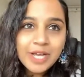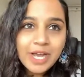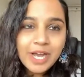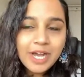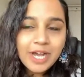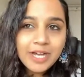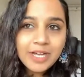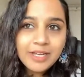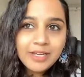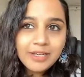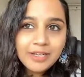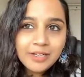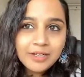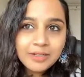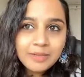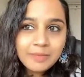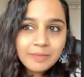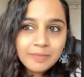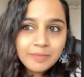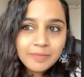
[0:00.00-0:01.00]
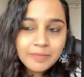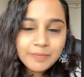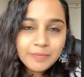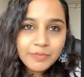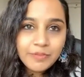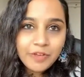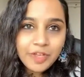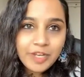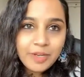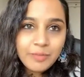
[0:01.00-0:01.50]
I'll
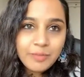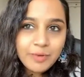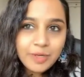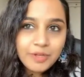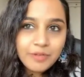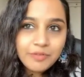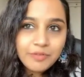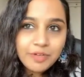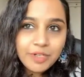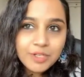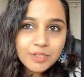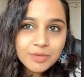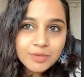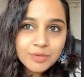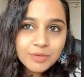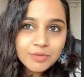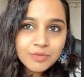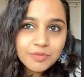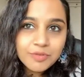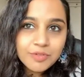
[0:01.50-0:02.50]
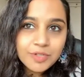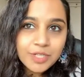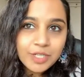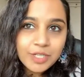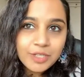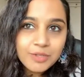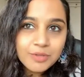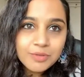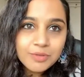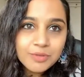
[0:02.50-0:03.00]
very briefly sort of
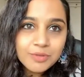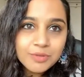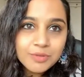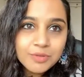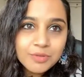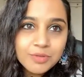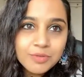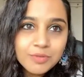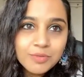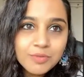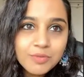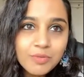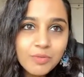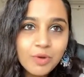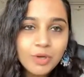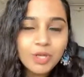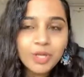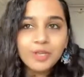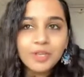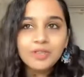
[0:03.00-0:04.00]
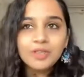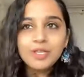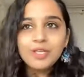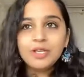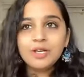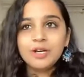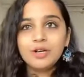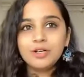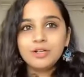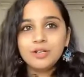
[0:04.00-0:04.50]
take you through what I
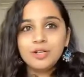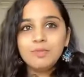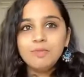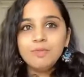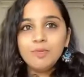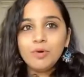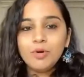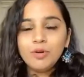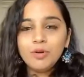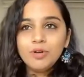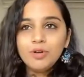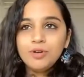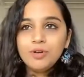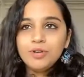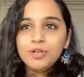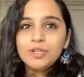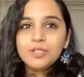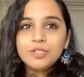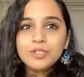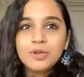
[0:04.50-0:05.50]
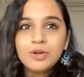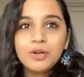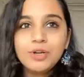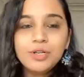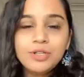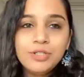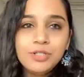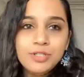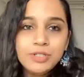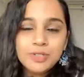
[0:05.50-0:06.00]
think are important
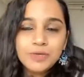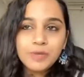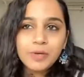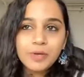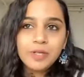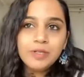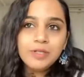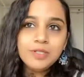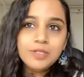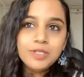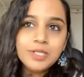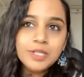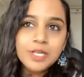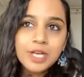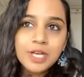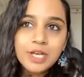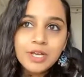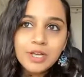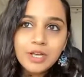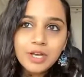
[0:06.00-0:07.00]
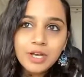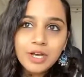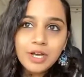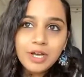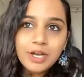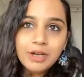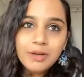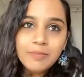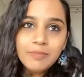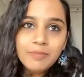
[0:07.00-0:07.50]
historical as well as
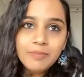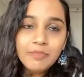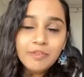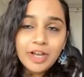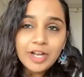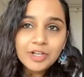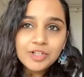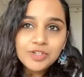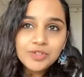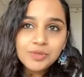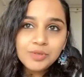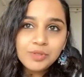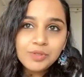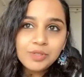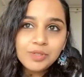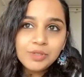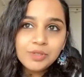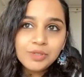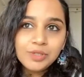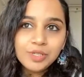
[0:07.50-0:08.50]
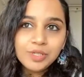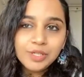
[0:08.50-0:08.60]
factual